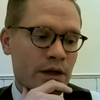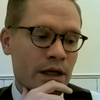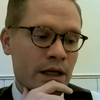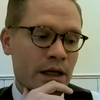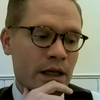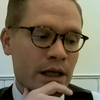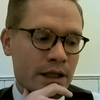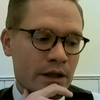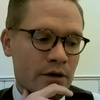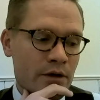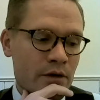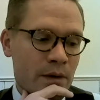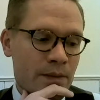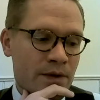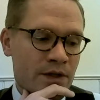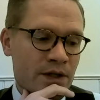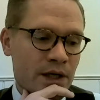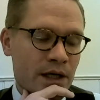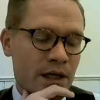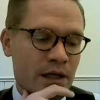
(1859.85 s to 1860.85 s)
that elected
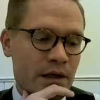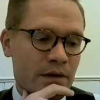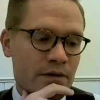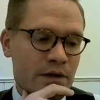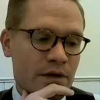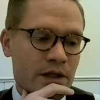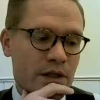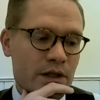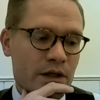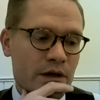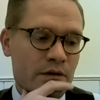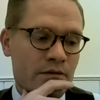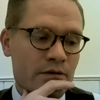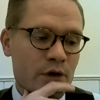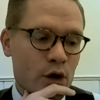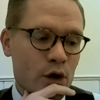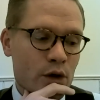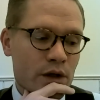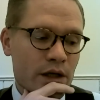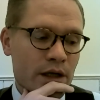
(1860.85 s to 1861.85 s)
representatives
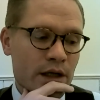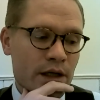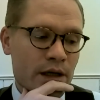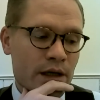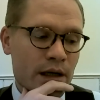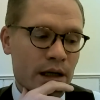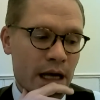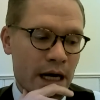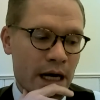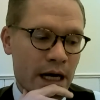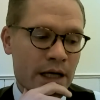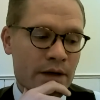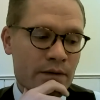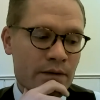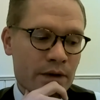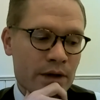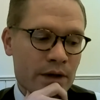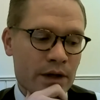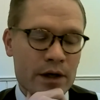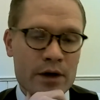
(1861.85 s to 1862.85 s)
vote in
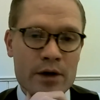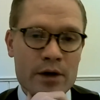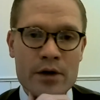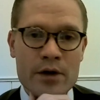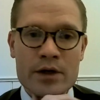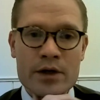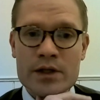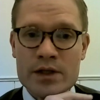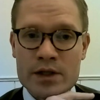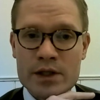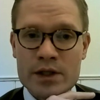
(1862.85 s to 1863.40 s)
line with their